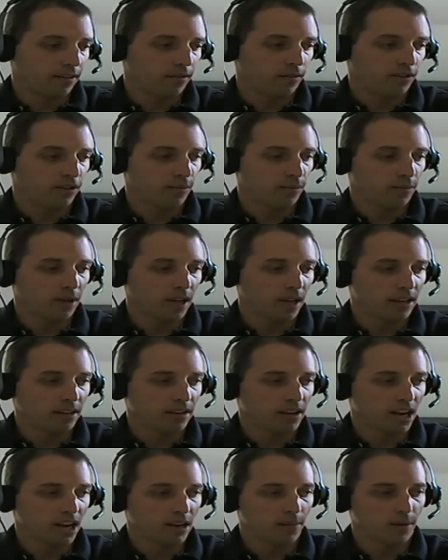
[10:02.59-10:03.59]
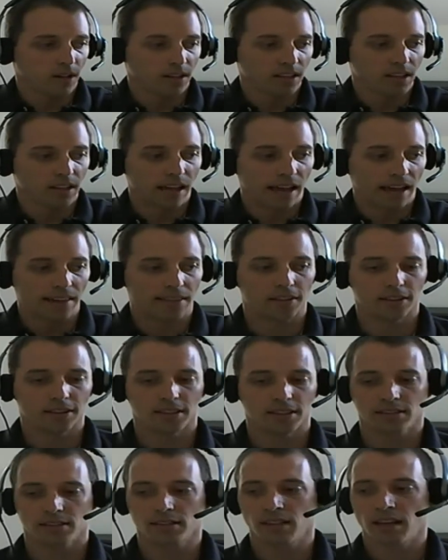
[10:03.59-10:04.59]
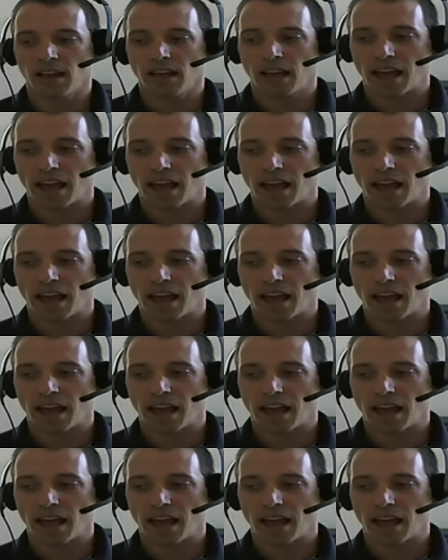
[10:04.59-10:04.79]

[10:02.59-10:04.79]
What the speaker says: when you're talking about elite athletes,